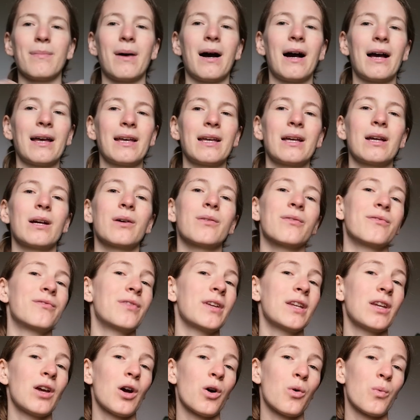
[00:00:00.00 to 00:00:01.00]
my
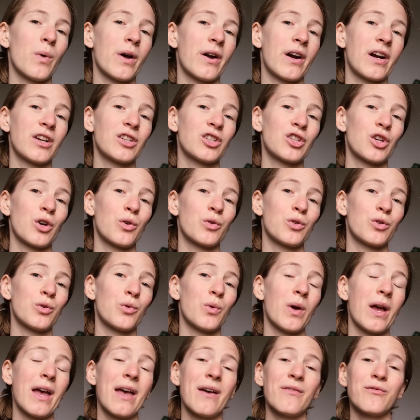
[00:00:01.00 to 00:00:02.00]
video where I showed
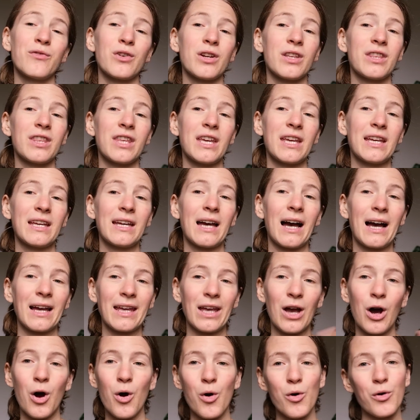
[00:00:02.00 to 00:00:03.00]
you everything
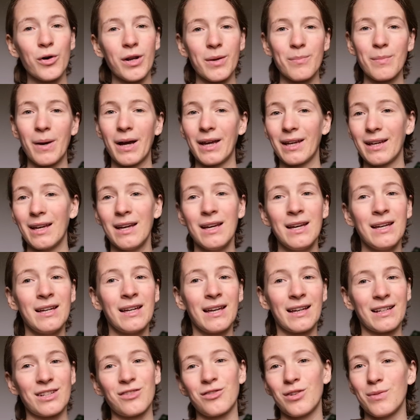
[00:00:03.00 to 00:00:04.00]
I own in my
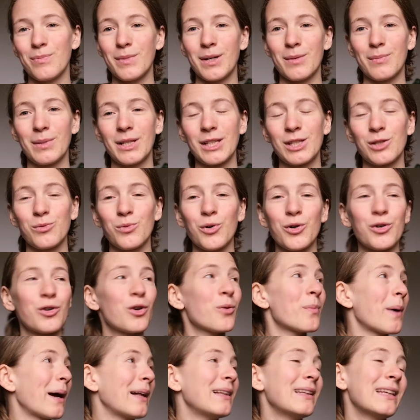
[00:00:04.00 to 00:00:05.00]
extreme minimalist
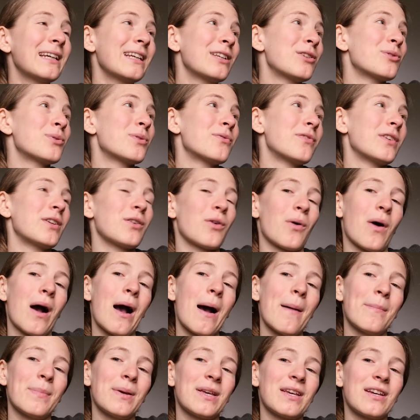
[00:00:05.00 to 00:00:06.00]
wardrobe. I linked you the video
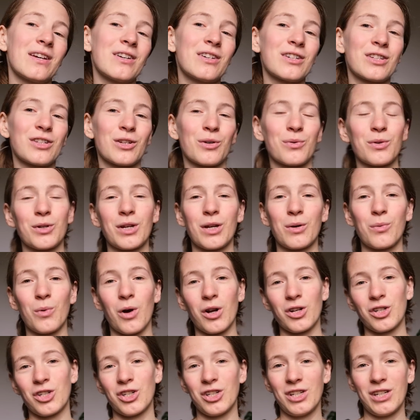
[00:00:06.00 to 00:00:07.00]
up here so you can
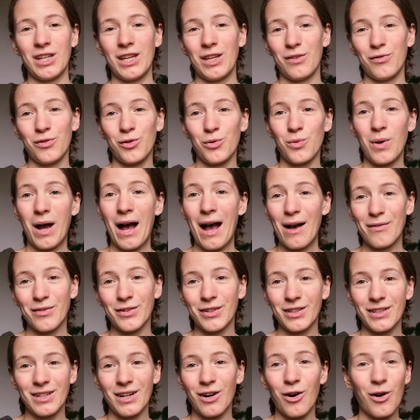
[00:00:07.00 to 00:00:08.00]
watch it if you
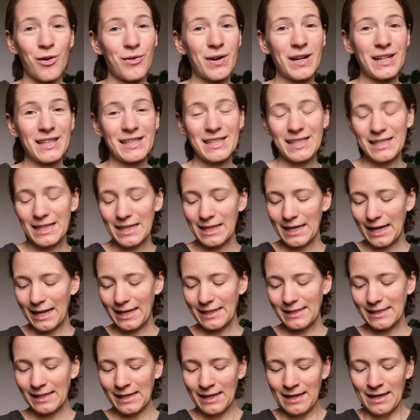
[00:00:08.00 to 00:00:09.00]
haven't already seen
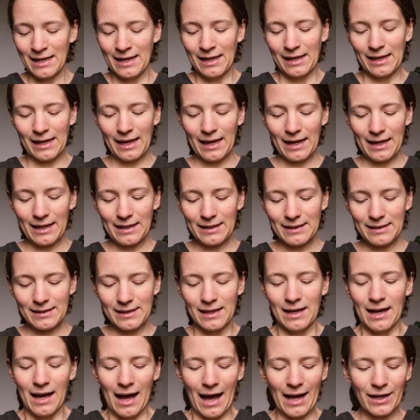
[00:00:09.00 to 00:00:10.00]
it.
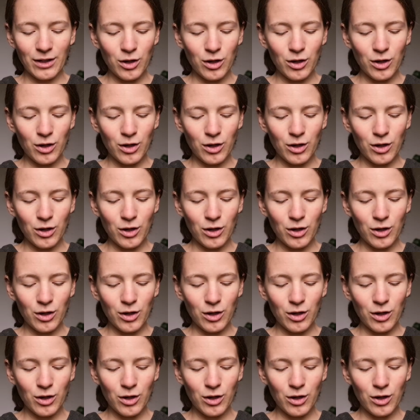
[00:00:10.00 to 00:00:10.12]
And I